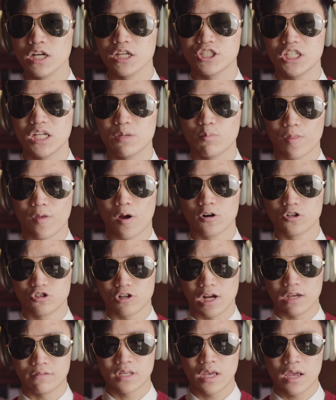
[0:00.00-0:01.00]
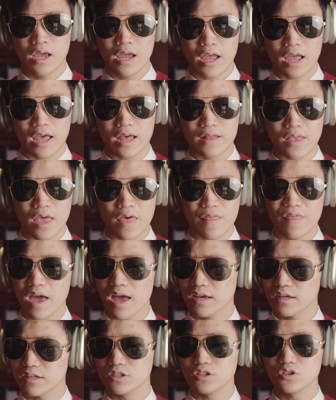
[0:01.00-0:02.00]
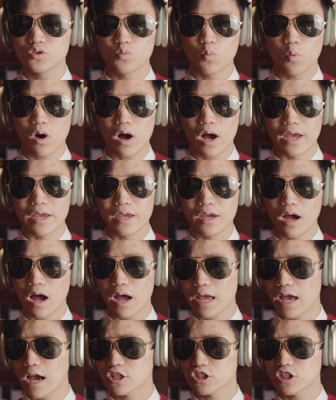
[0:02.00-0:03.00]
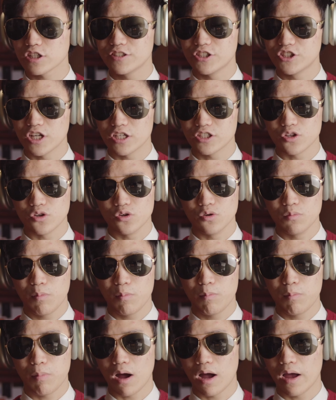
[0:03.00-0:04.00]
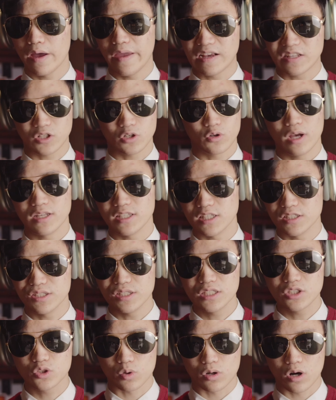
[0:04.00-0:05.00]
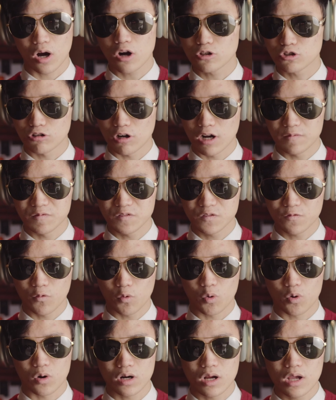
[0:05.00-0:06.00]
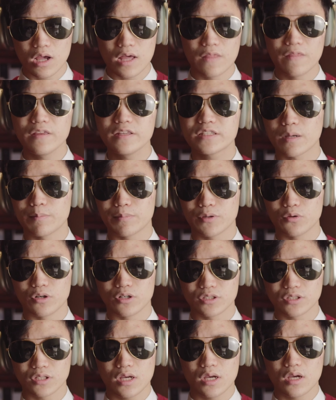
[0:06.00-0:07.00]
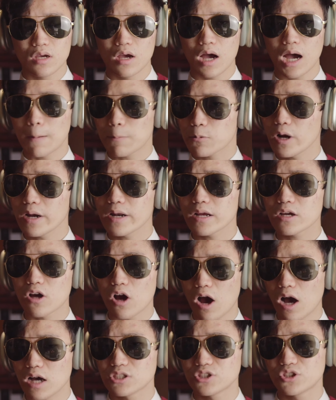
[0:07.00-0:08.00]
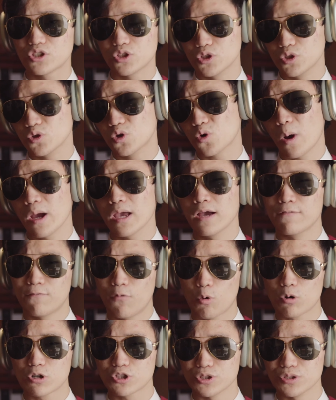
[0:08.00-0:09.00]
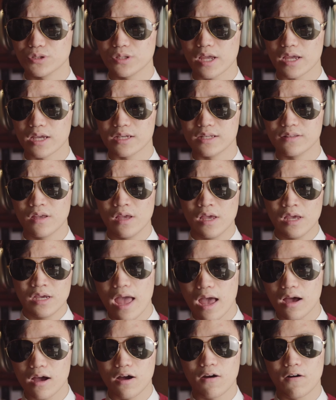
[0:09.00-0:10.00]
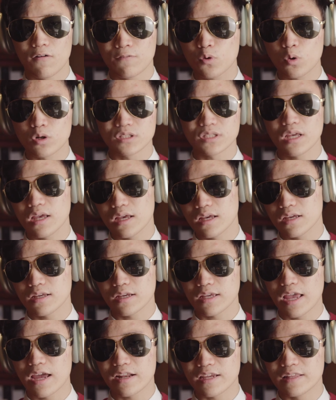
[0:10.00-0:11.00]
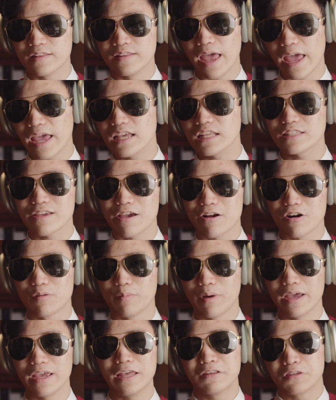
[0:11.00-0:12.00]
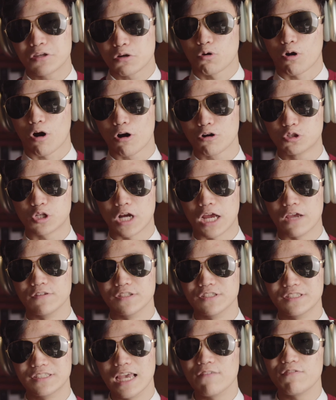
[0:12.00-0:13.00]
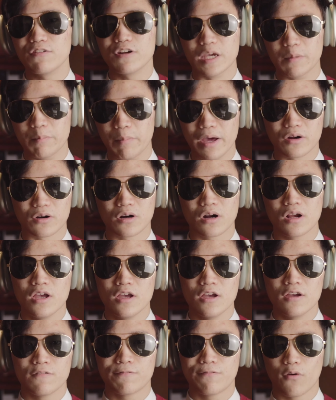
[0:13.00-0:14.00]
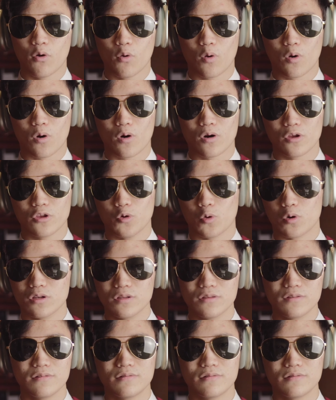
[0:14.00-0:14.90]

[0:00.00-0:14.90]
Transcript: cheap with hard drives, and that is why I actually suggest you buy external SSDs or hard drives for these computers. Upgrading costs you quite a fortune, and of course, getting an 8TB internal hard drive is definitely better for your